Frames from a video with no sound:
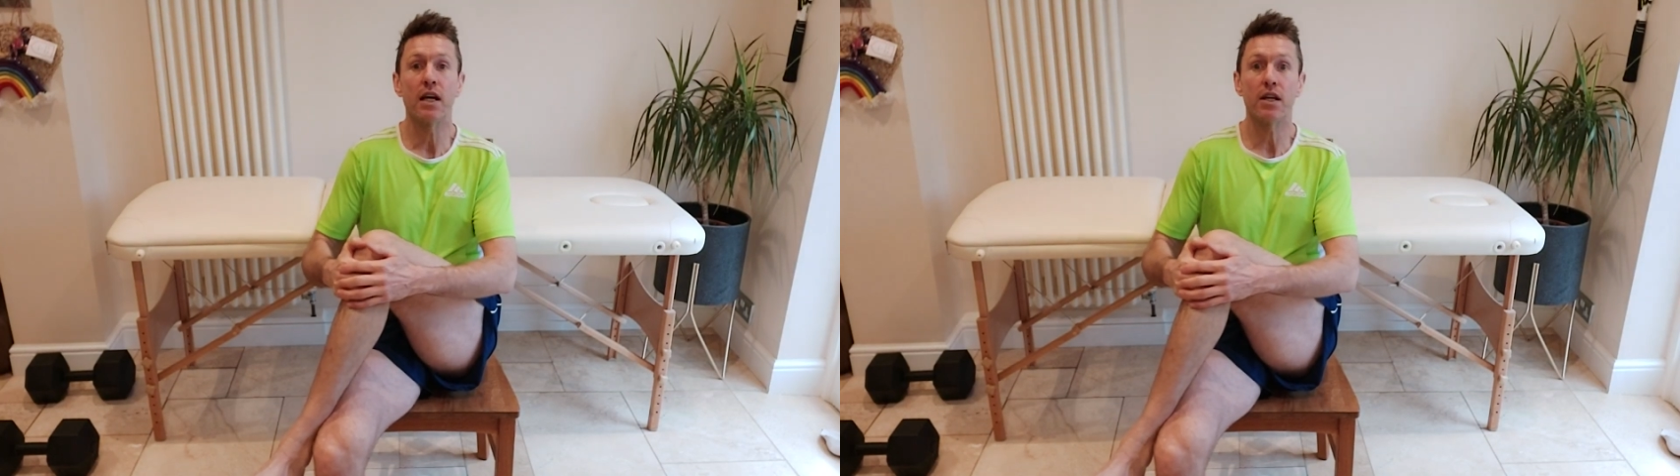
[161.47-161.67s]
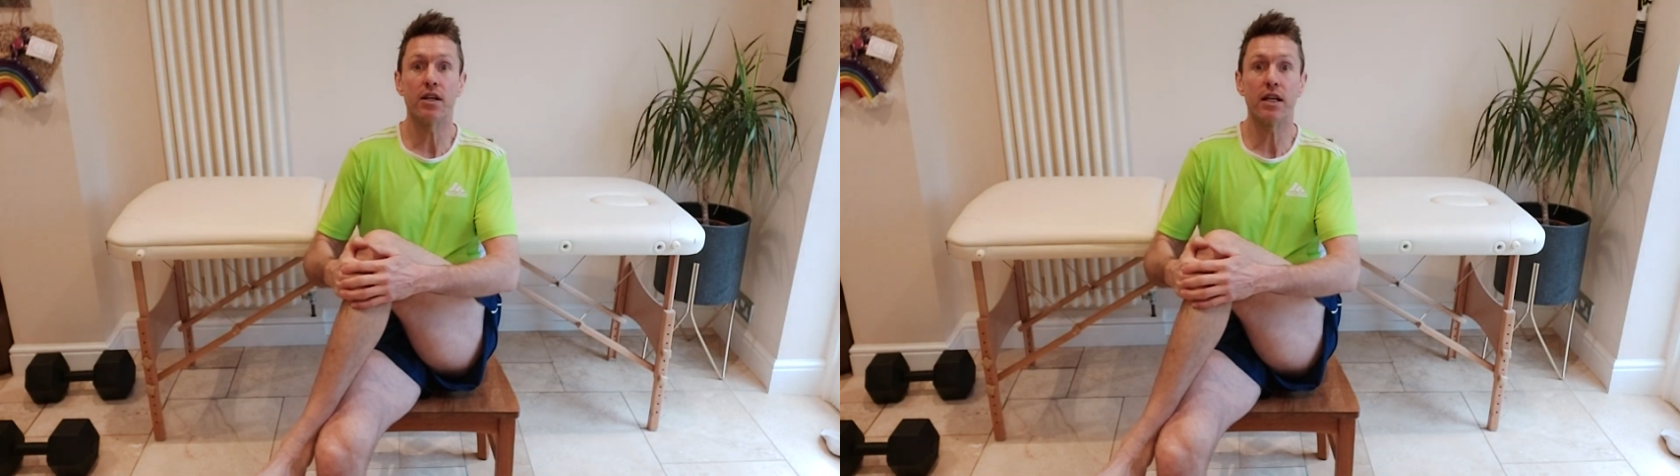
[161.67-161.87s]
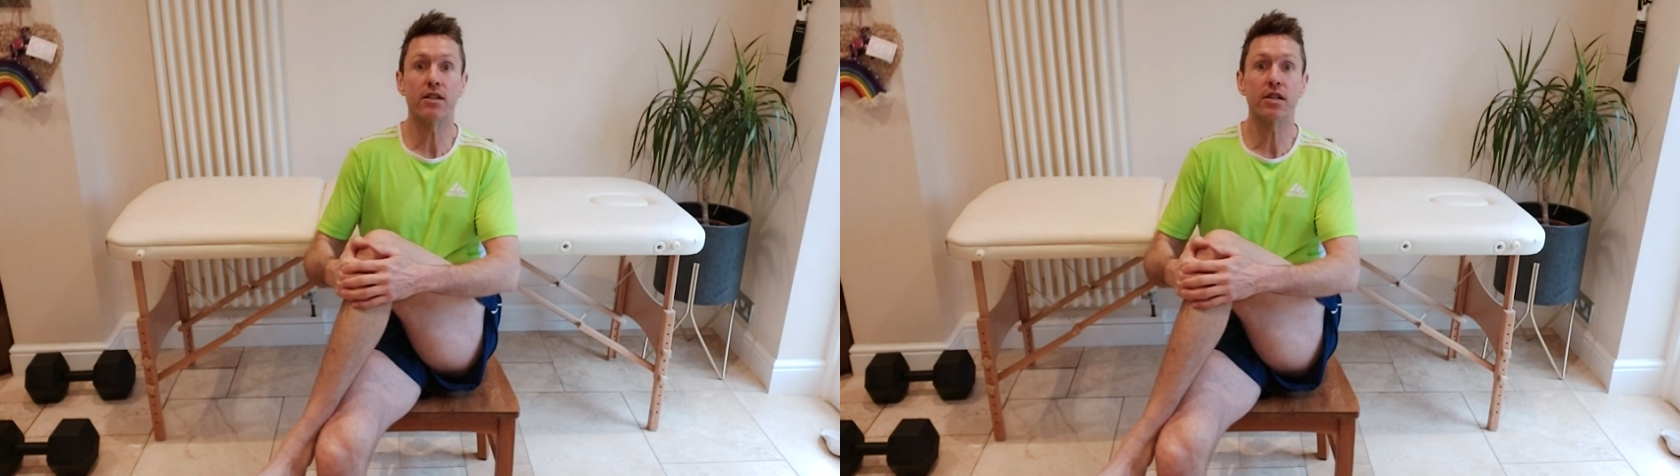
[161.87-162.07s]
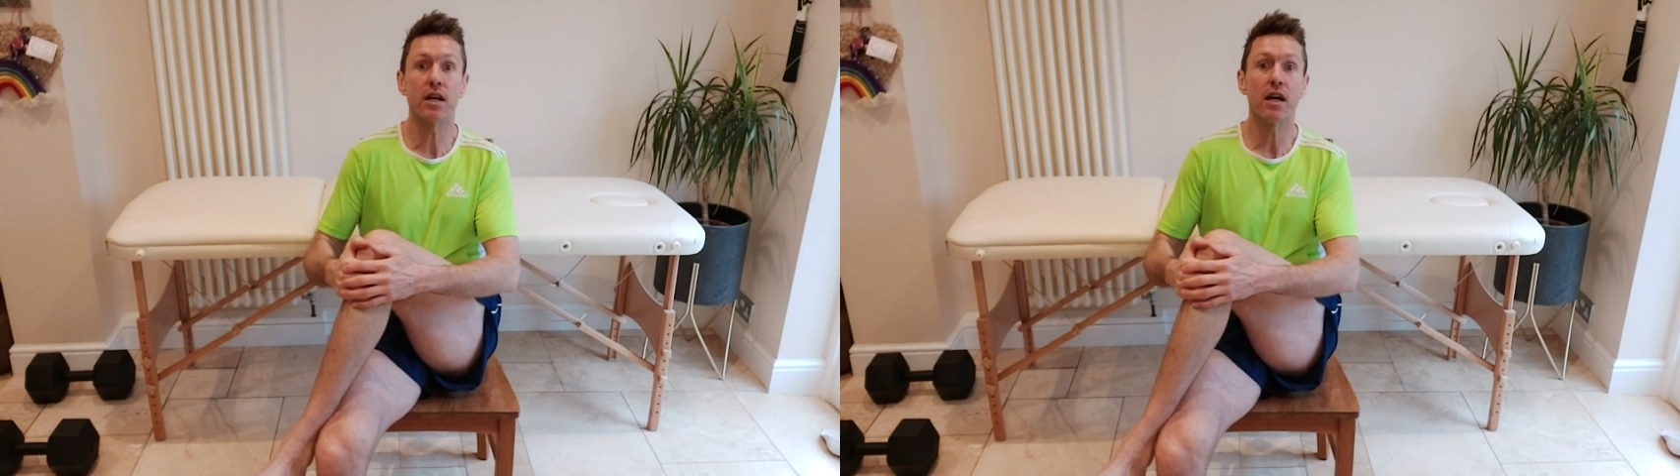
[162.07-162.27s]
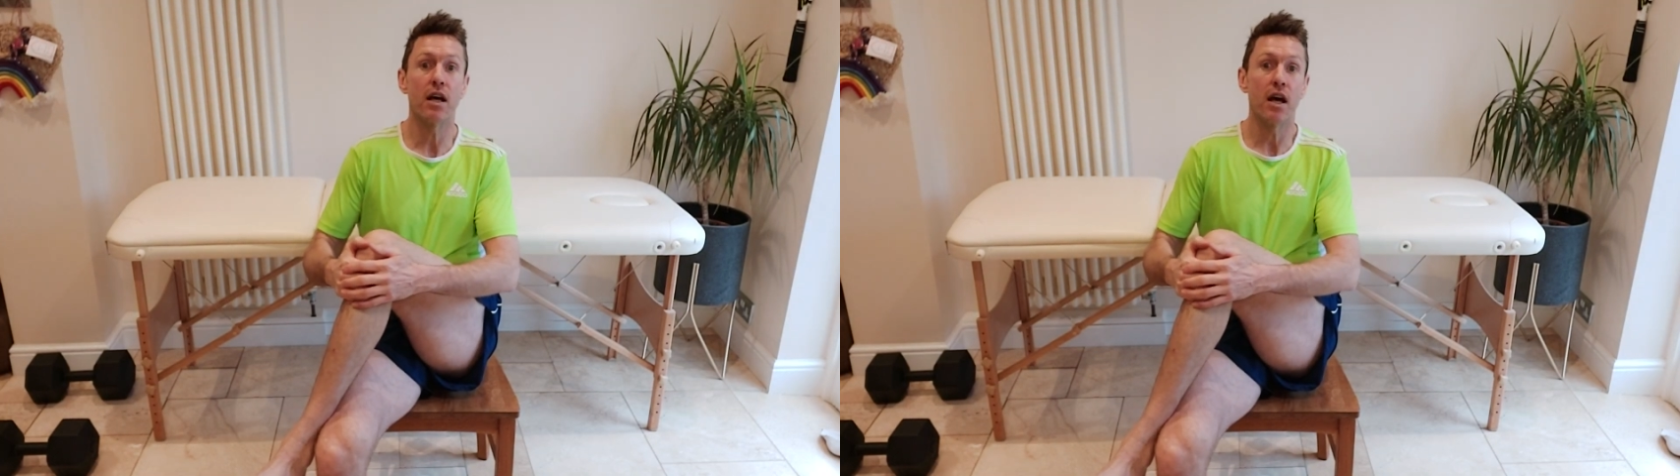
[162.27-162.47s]
You need
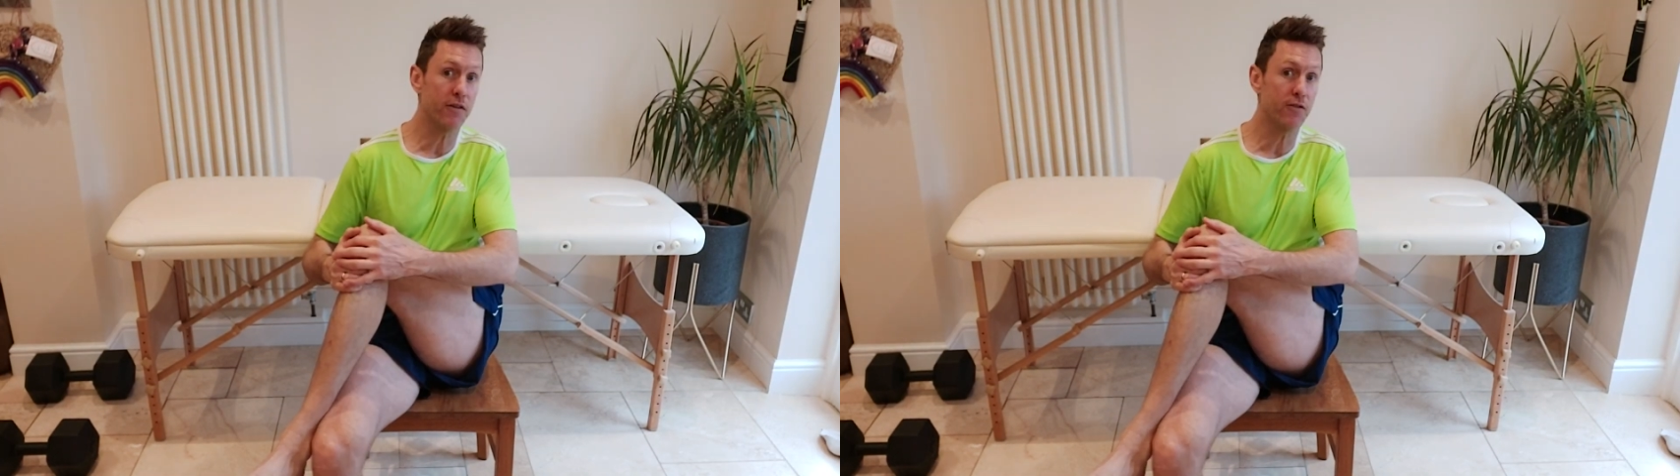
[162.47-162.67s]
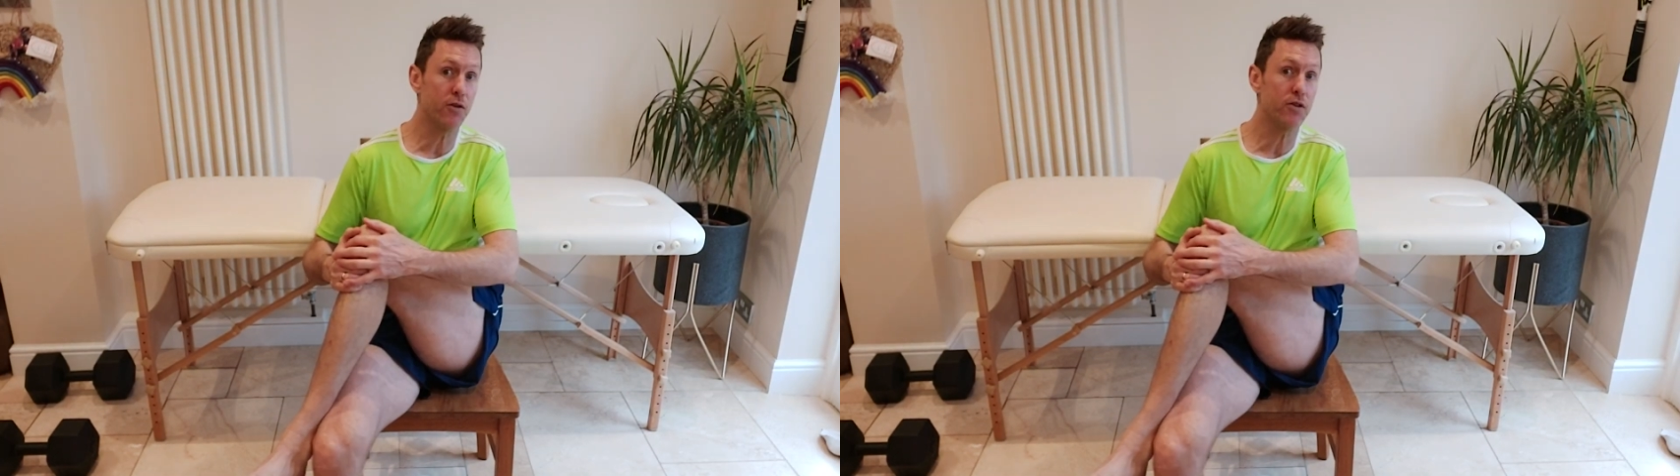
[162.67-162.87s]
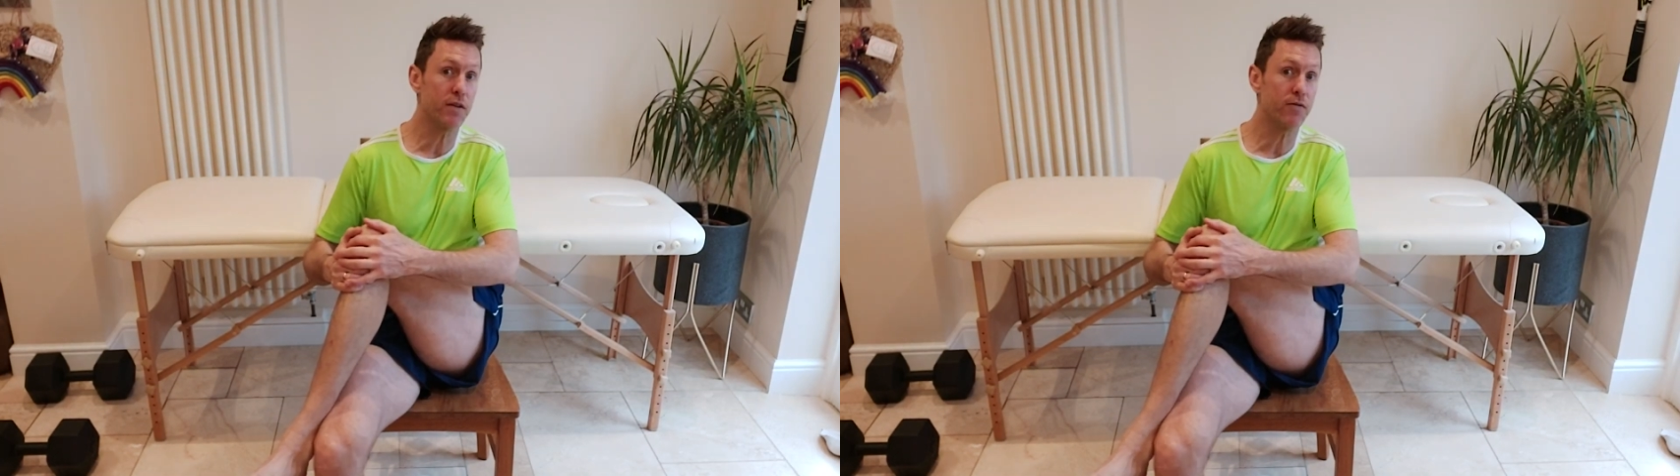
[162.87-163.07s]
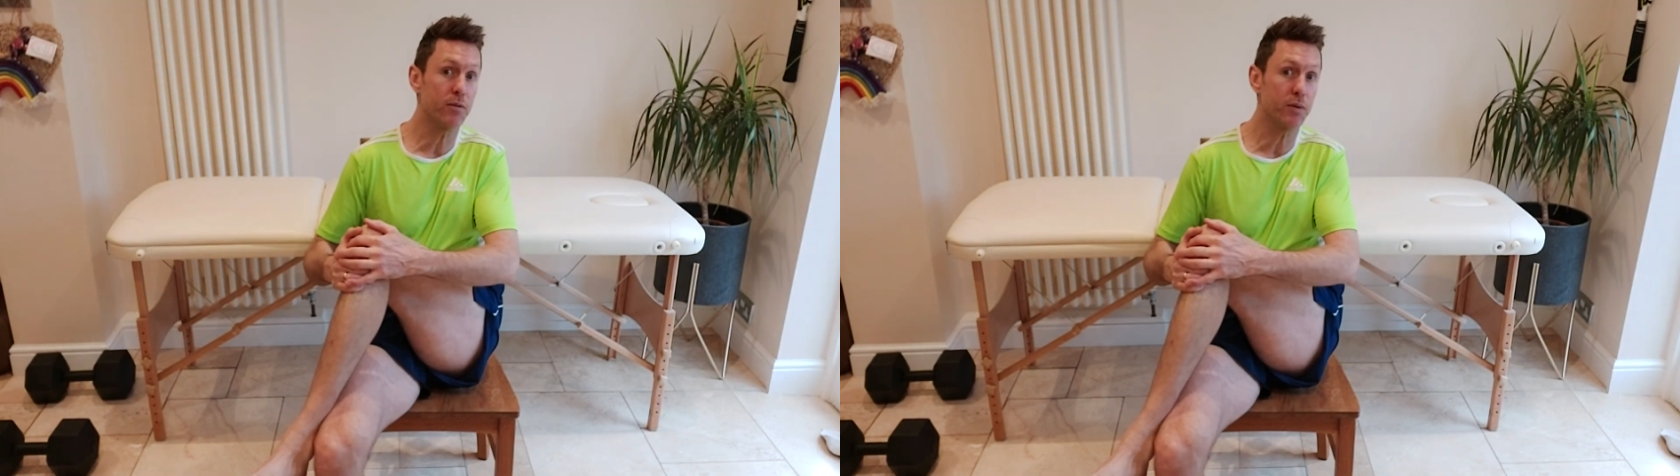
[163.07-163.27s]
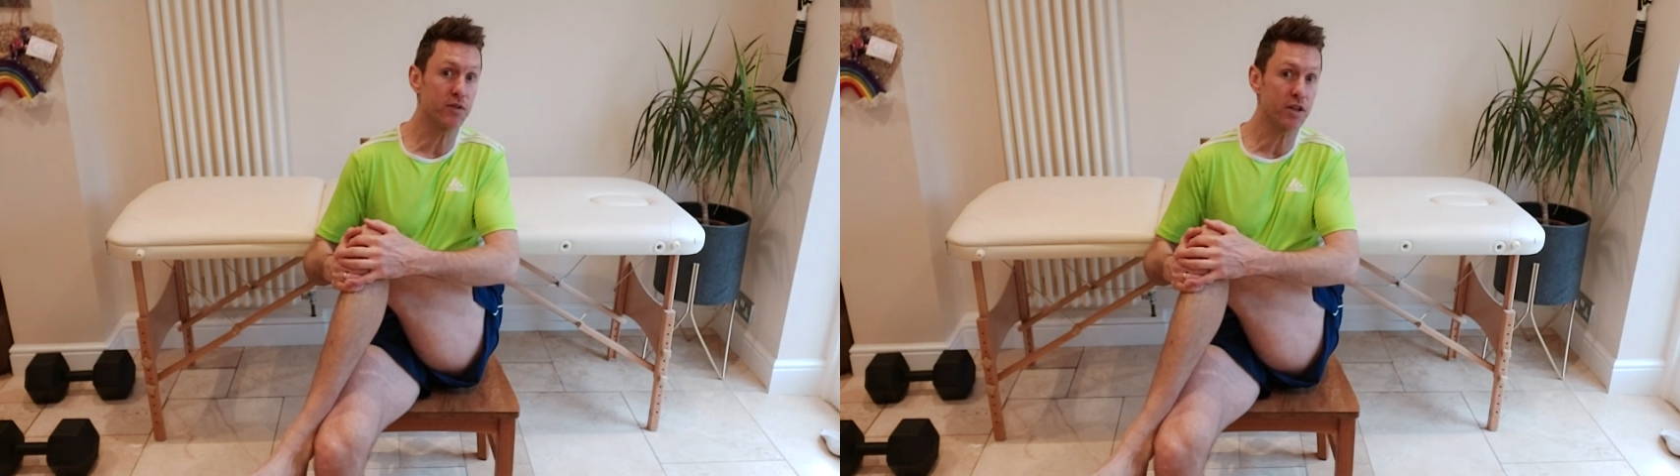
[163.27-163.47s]
to try a few
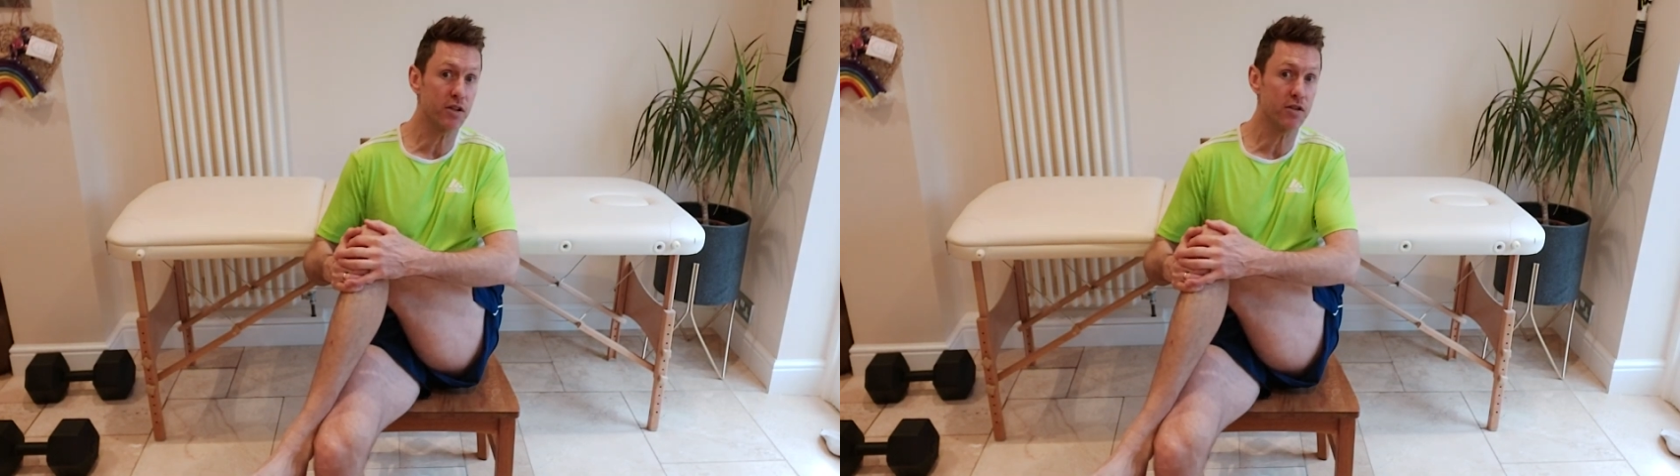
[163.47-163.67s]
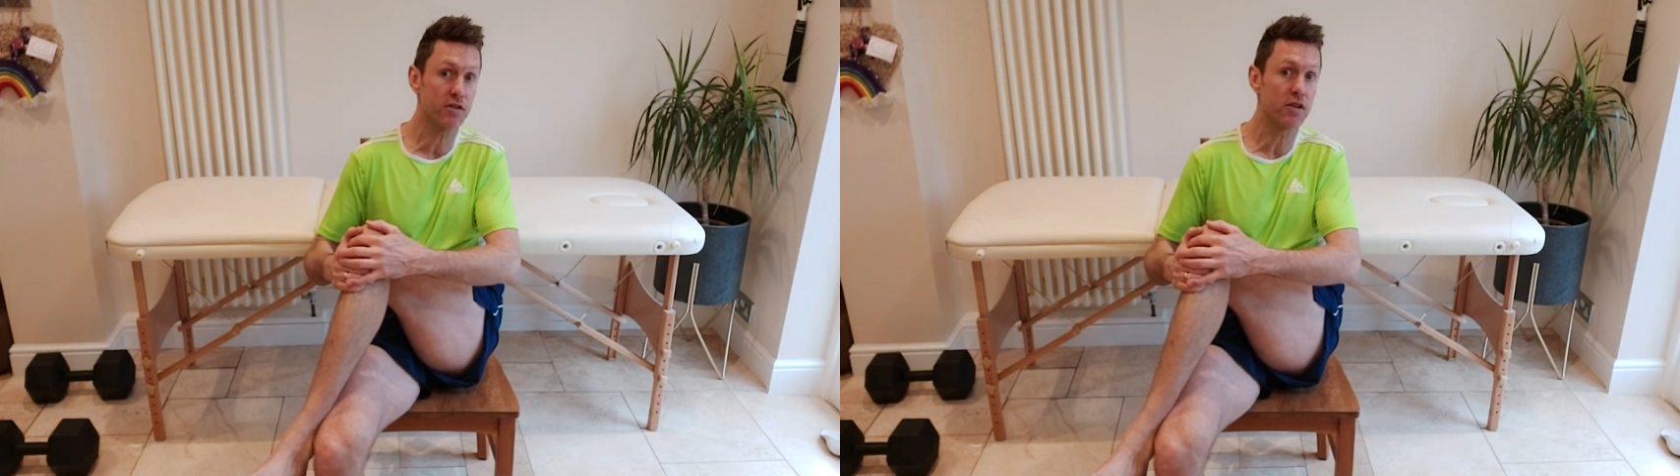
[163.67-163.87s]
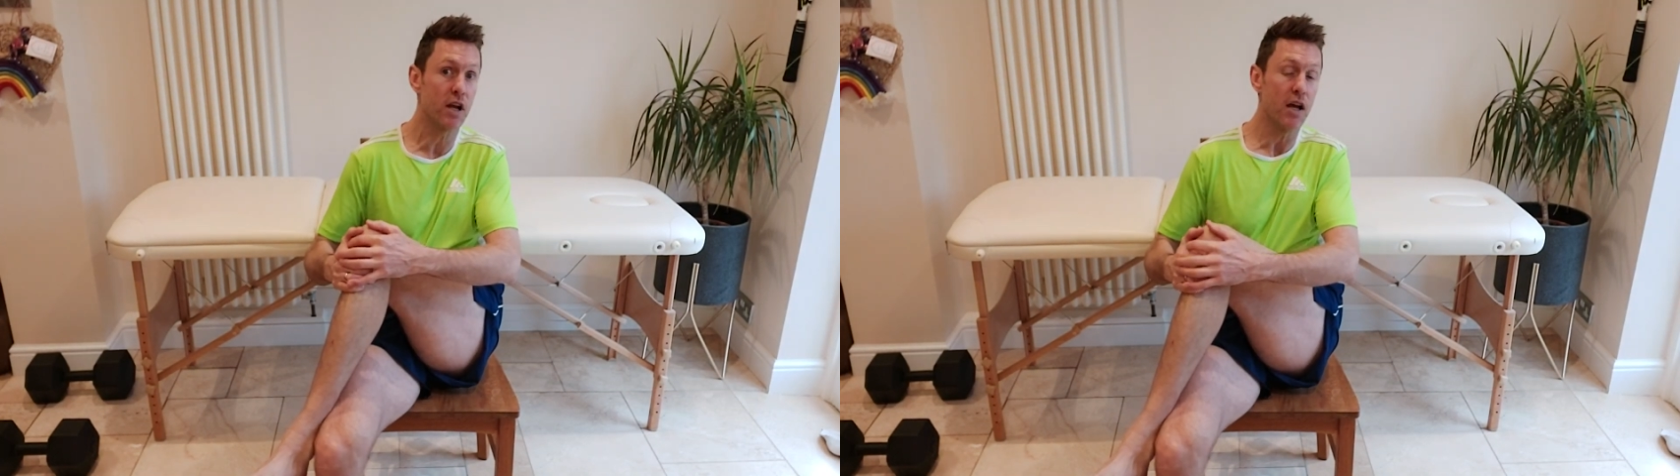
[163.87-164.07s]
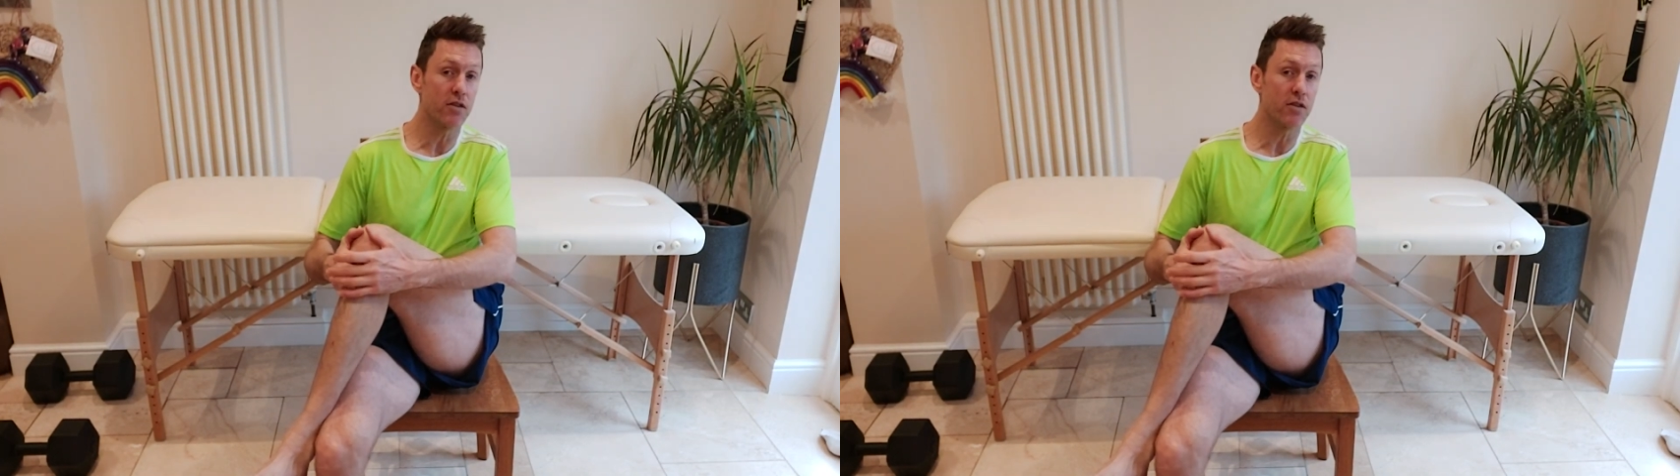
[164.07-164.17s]
different positions.